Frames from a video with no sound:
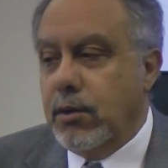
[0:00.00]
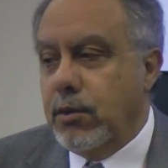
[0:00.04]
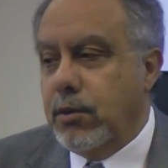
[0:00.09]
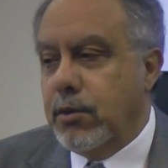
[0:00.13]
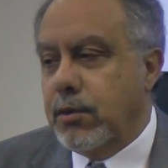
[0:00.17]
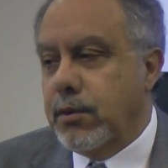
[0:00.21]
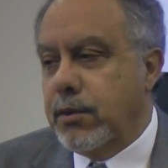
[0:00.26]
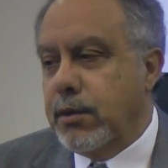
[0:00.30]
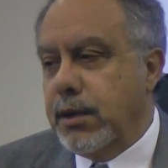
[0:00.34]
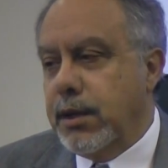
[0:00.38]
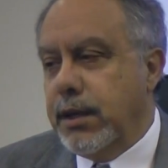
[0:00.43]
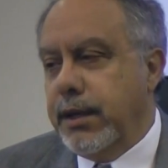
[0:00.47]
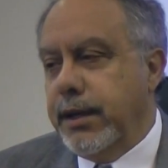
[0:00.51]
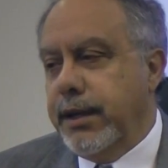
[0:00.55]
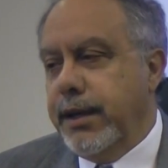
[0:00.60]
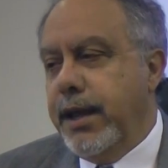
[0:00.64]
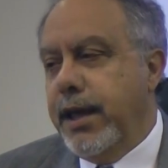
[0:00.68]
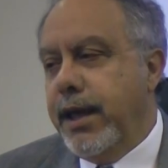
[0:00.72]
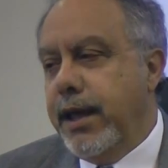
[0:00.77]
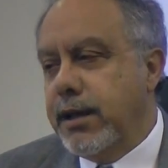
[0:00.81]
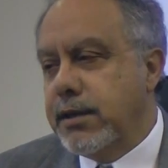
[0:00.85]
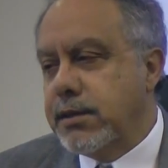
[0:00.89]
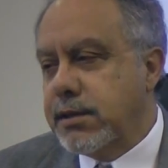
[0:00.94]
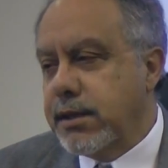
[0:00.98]
or
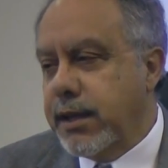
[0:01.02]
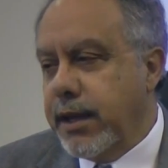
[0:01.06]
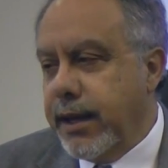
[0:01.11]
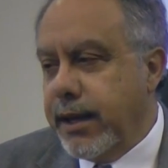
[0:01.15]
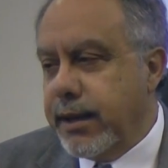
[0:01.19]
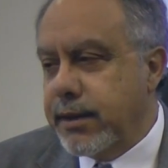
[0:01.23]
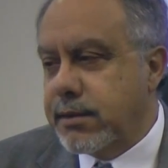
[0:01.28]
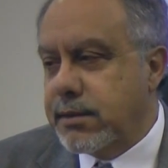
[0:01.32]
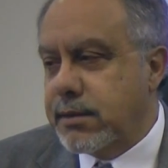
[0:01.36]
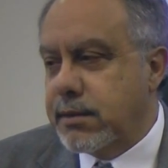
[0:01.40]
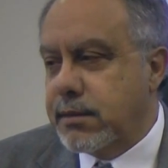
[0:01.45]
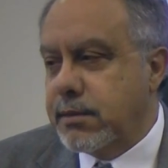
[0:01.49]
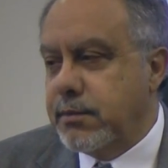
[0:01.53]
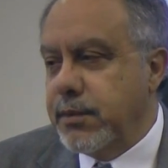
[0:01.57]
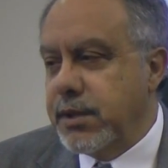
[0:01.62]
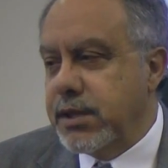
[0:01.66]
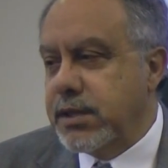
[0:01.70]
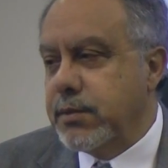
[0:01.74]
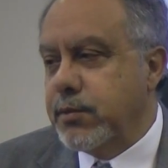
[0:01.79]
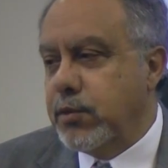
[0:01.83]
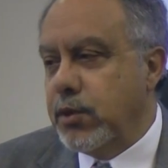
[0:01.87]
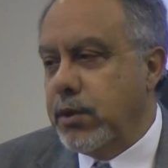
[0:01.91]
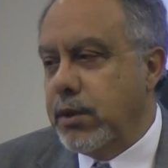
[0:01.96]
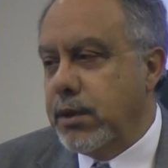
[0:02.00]
enhanced gas
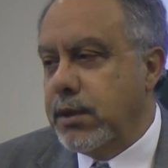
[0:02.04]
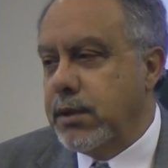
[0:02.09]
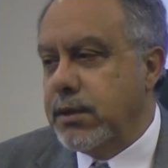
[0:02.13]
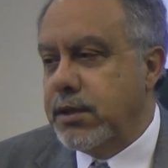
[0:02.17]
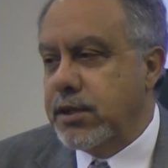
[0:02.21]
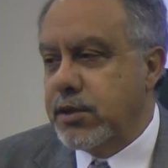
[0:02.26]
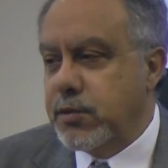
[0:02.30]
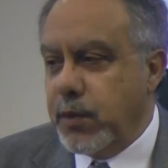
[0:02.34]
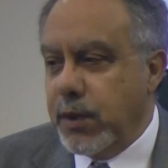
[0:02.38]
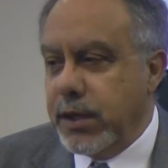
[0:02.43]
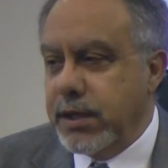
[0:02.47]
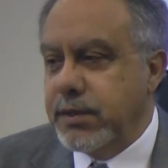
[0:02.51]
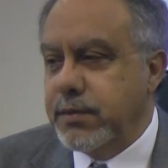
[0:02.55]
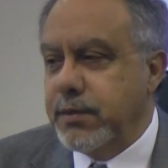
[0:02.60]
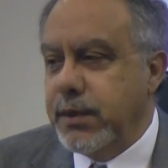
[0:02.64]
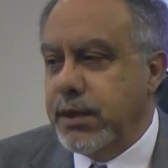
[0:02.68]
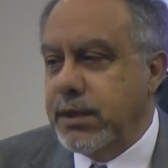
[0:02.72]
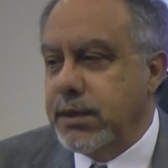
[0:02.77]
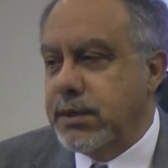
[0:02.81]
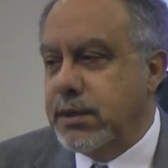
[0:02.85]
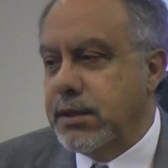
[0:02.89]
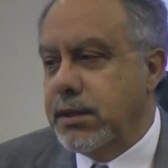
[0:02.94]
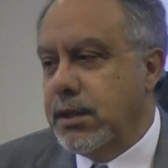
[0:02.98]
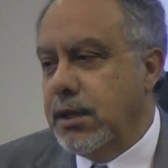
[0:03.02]
miscible
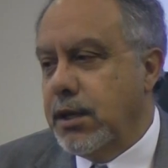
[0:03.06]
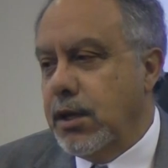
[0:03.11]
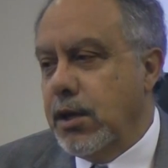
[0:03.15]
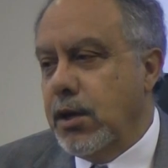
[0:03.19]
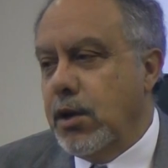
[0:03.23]
displacement,